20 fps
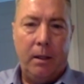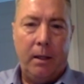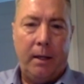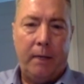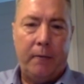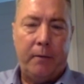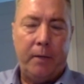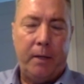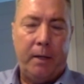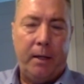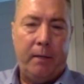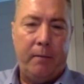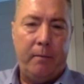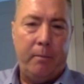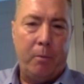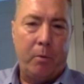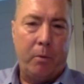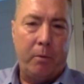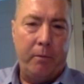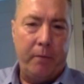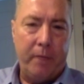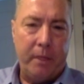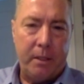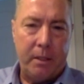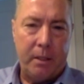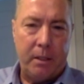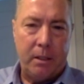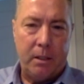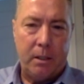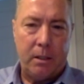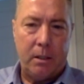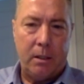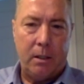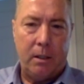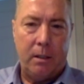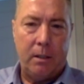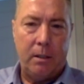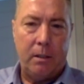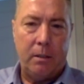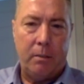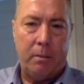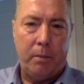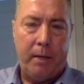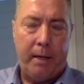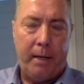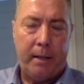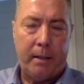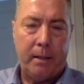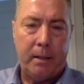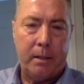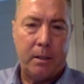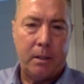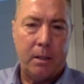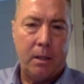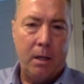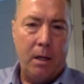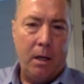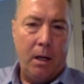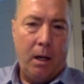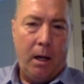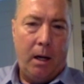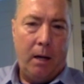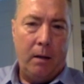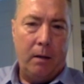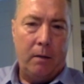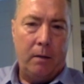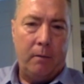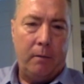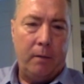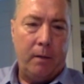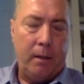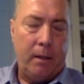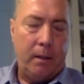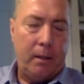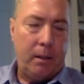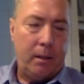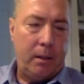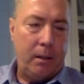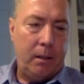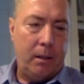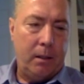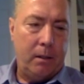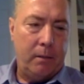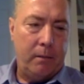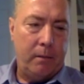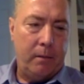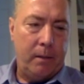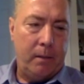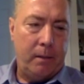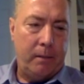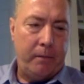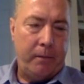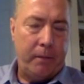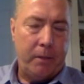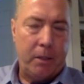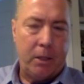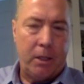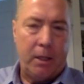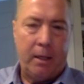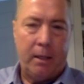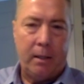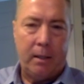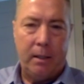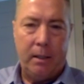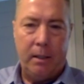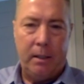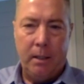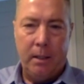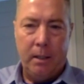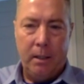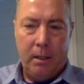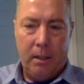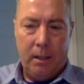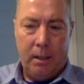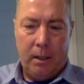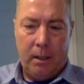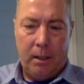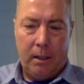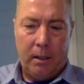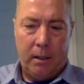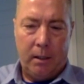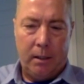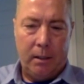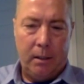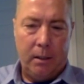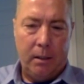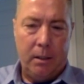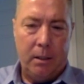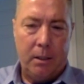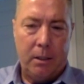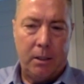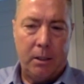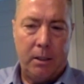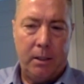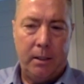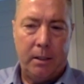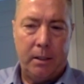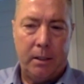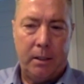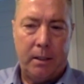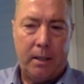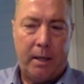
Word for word: they have to have more visits uh, to the practice and their uh, their uh, functionality uh, initially